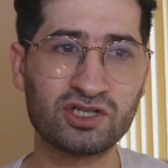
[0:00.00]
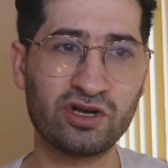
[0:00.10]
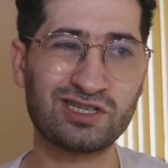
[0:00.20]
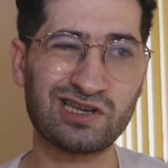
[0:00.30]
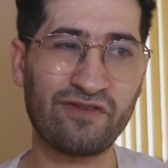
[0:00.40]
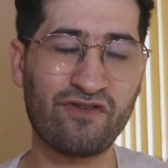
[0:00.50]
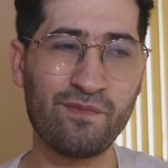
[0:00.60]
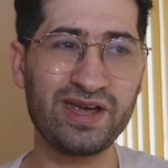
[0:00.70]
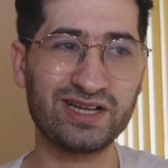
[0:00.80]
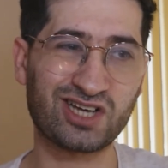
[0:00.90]
So it's, for
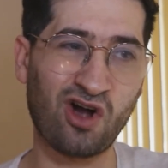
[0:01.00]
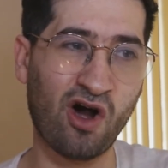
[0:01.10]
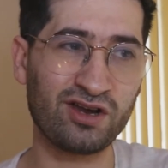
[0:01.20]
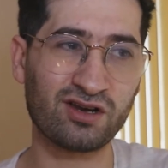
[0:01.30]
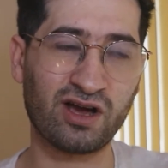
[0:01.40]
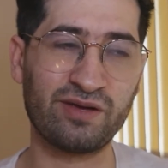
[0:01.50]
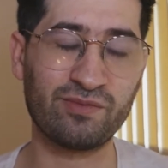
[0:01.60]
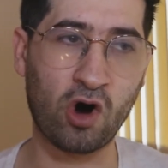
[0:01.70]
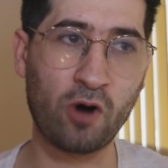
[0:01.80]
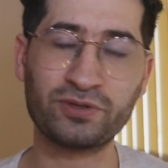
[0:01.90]
me, it's kind of
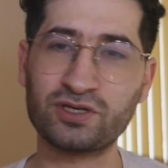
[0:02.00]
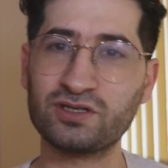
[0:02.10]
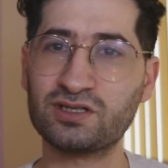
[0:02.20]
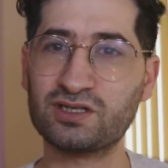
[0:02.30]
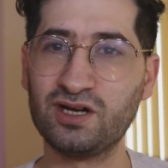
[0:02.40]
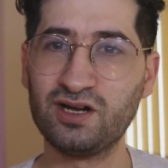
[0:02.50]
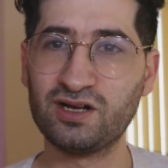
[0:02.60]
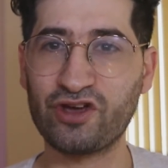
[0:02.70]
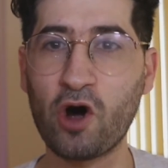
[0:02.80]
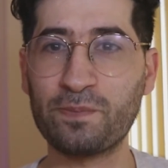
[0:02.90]
like options.
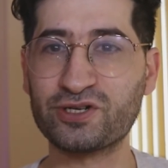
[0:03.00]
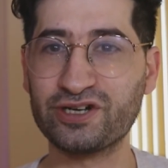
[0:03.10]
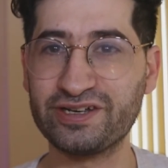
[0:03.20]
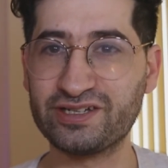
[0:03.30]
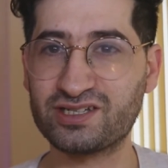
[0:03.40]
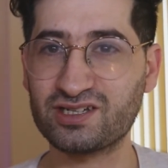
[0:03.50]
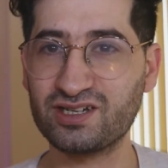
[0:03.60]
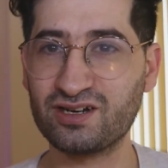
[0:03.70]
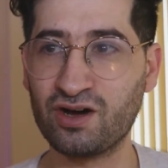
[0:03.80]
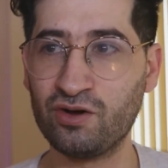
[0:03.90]
Like, the option
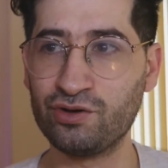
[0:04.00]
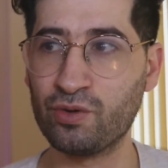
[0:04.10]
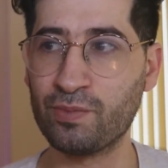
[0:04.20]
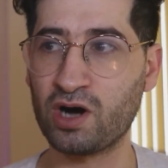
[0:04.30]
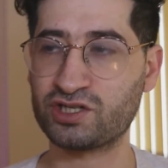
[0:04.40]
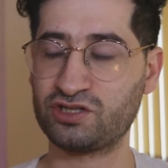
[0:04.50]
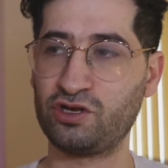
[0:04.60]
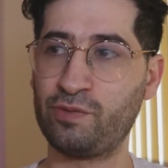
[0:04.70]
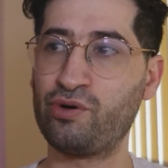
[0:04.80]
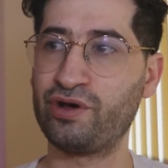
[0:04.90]
is, you know, your margin
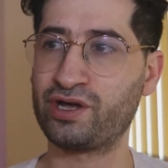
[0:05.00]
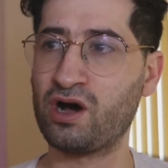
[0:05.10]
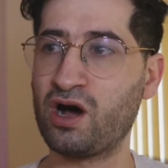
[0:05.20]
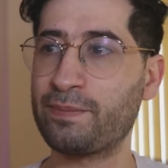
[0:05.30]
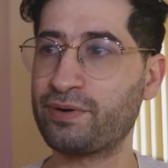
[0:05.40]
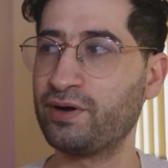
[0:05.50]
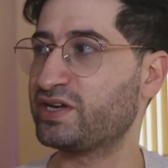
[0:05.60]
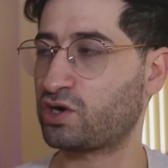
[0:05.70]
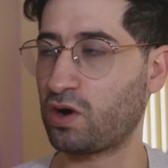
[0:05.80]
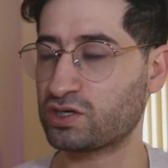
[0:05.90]
that you're putting up
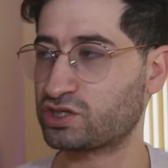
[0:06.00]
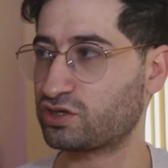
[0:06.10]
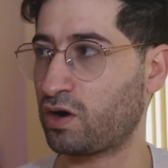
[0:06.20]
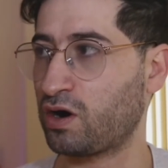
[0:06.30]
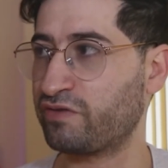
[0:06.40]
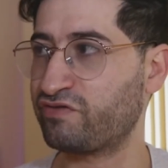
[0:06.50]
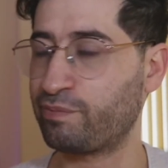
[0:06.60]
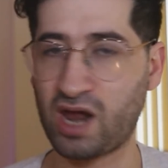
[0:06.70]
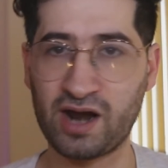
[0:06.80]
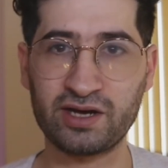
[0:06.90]
is the cost
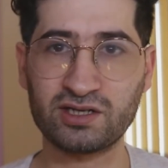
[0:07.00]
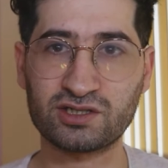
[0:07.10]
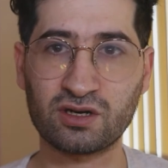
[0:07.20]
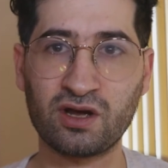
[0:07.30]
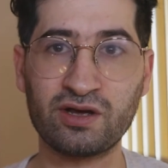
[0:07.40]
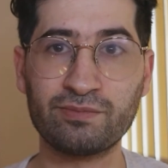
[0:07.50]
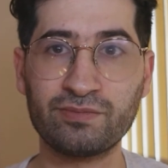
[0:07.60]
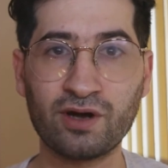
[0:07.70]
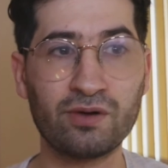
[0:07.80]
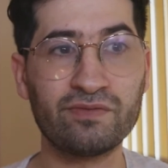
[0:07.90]
of planning. So, like,
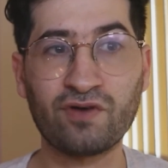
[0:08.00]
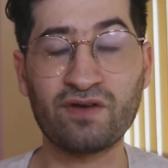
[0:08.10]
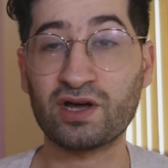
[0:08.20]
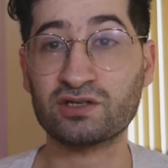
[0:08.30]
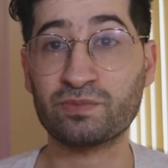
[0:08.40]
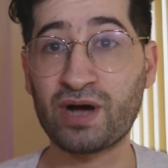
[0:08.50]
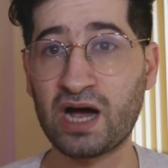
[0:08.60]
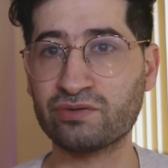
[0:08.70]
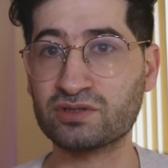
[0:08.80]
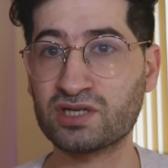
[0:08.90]
you know,
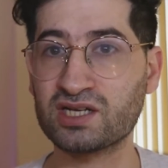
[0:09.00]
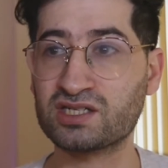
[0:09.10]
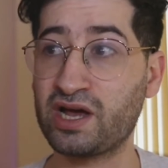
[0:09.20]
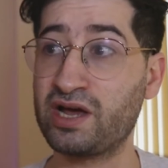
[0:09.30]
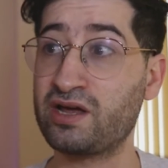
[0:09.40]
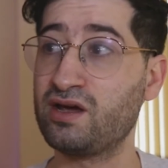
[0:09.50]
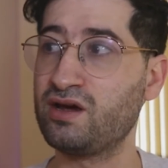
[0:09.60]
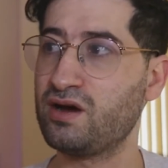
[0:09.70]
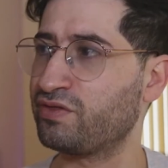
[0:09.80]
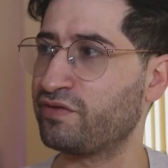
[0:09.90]
£5,000, let's say.
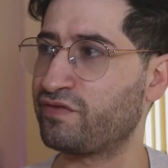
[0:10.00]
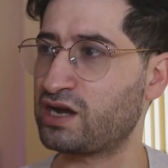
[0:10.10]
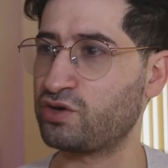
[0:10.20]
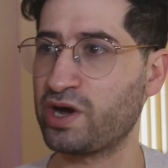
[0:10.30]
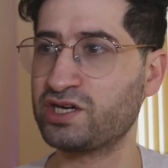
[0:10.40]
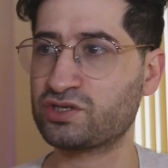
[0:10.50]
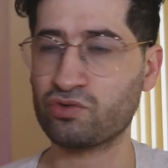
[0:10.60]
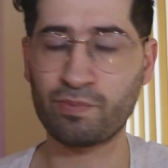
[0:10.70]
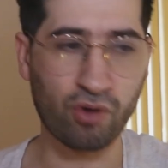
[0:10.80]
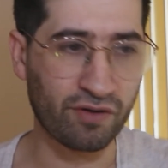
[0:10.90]
And the valuation
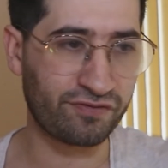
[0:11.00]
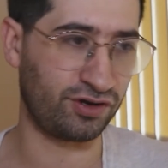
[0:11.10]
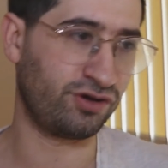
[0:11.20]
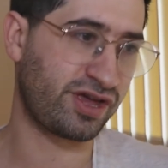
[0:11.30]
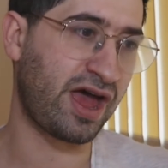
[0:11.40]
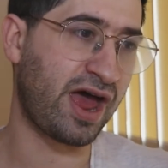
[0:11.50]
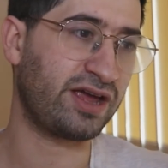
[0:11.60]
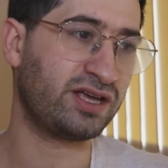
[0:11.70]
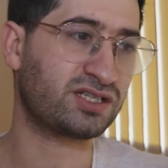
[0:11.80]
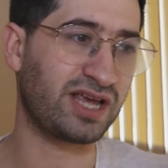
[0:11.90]
or the profit you
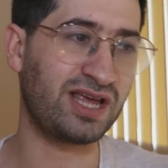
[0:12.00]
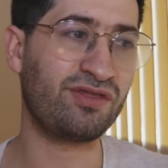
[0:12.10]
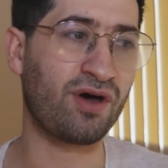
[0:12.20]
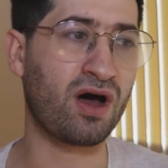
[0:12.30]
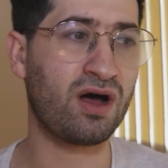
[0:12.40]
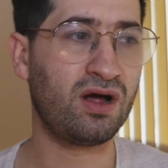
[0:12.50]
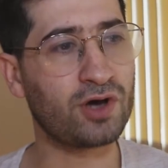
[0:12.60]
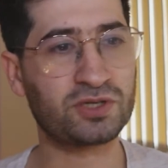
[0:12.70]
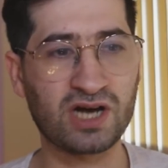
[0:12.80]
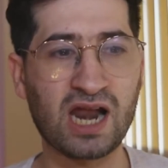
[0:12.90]
get is either the
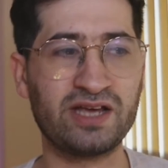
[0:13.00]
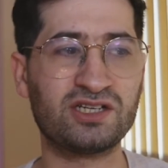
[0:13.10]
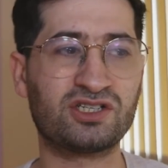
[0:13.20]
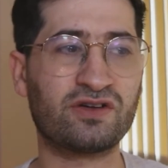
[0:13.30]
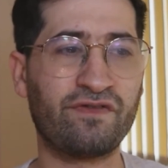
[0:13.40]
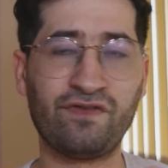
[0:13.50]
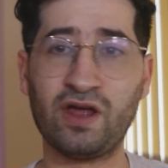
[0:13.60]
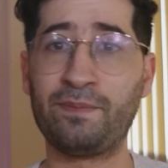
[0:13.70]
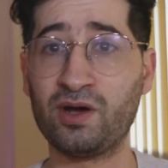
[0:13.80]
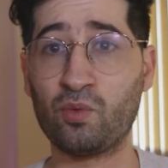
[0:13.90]
optionality is to
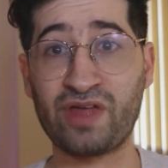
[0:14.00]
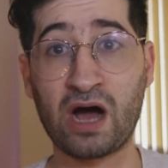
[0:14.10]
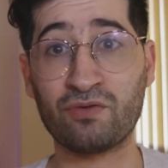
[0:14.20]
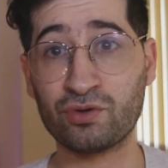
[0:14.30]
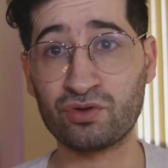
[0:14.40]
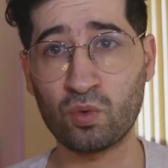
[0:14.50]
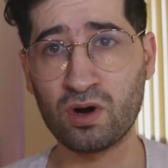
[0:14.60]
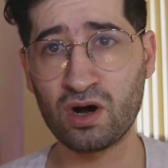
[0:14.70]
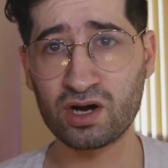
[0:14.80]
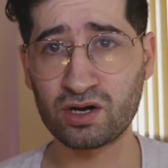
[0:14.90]
flip it without doing the
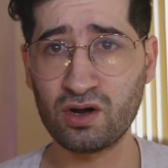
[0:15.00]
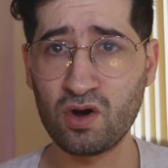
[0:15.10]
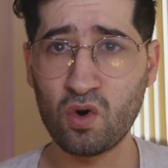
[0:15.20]
work,